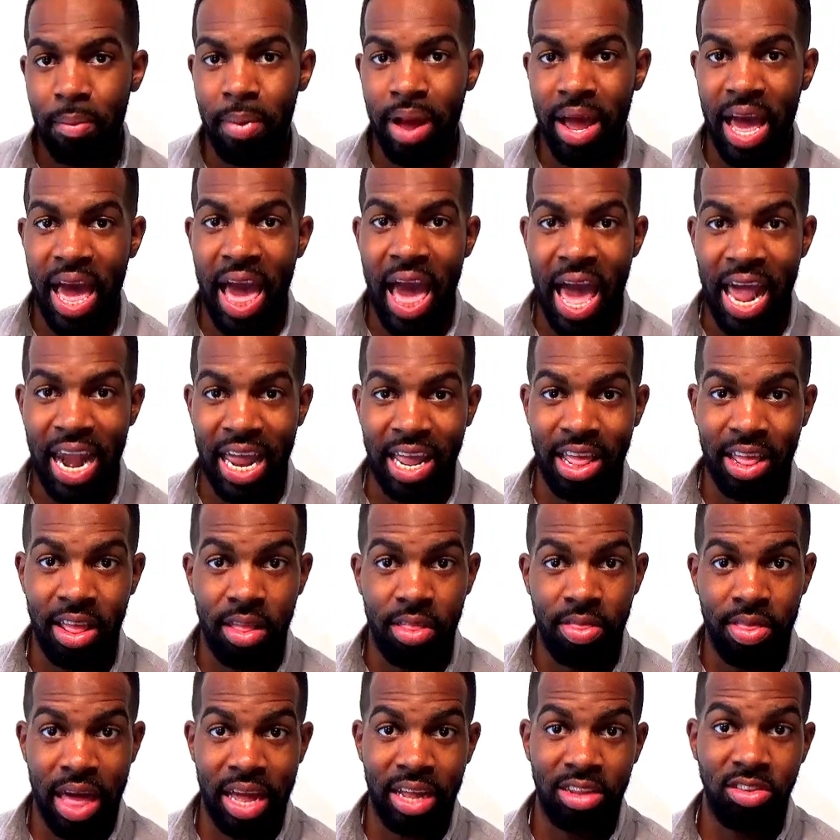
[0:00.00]
by adding
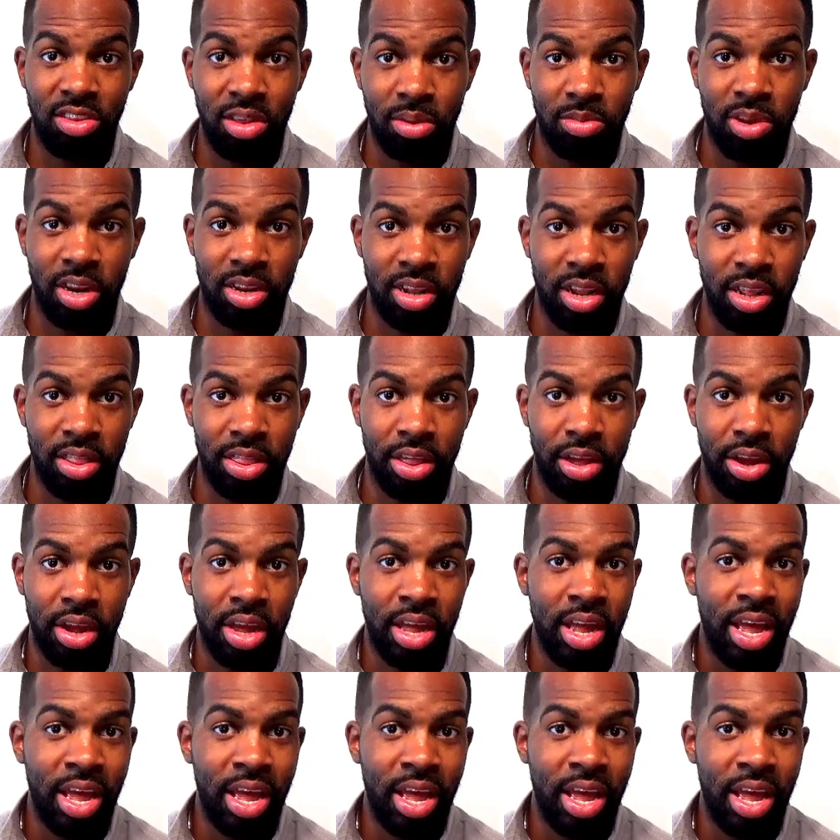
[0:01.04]
that subject in there.